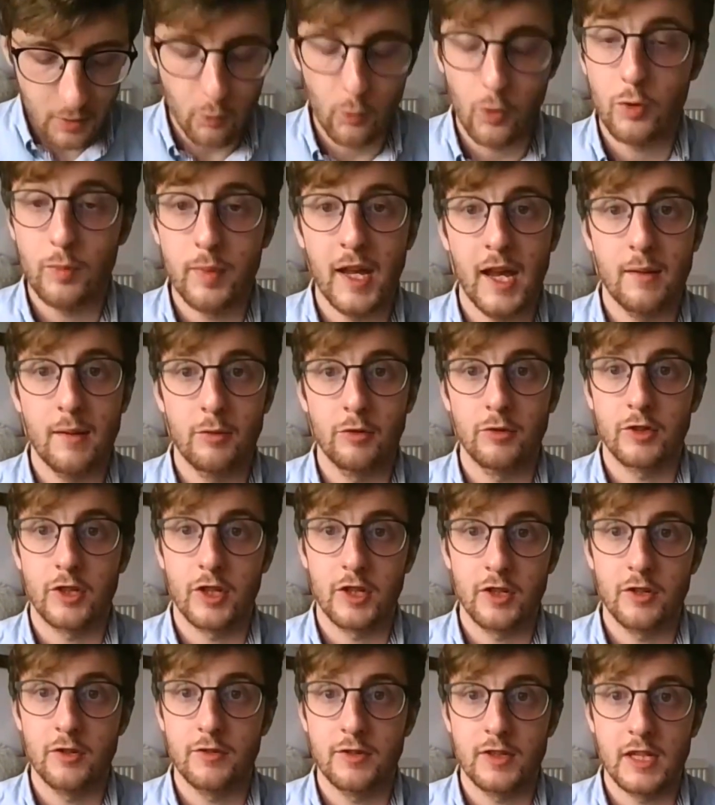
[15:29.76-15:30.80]
will be able
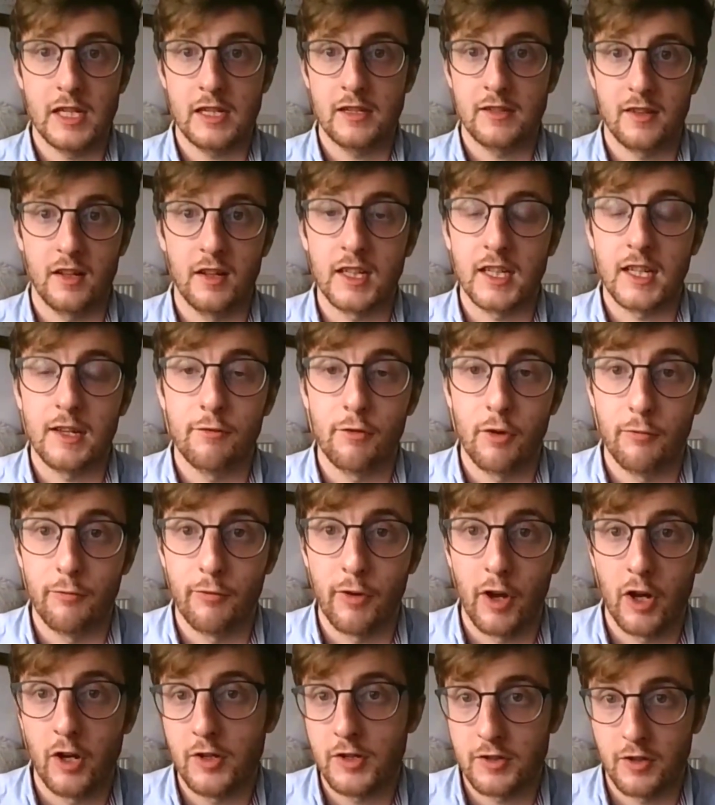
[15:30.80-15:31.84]
to do things like give
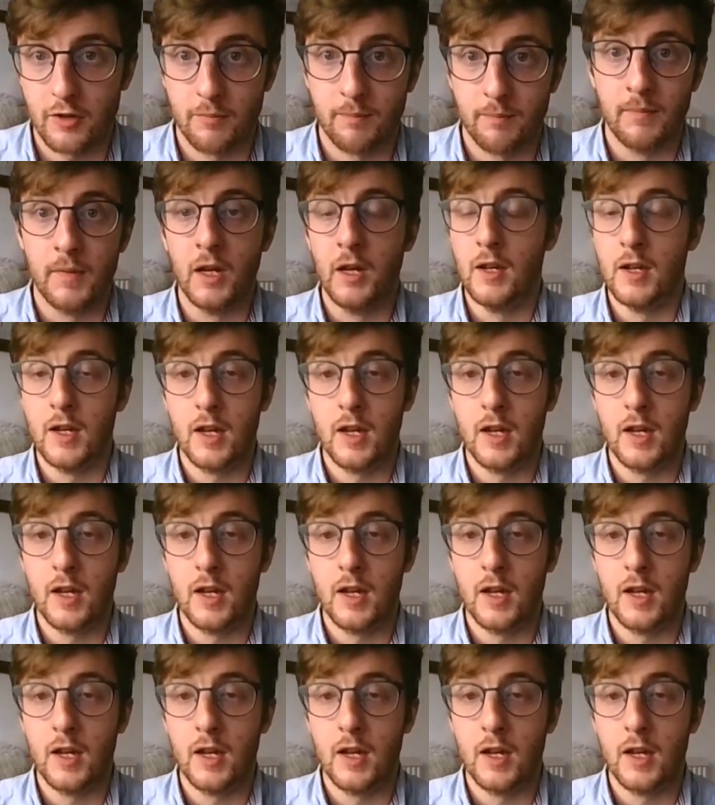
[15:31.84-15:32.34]
advice on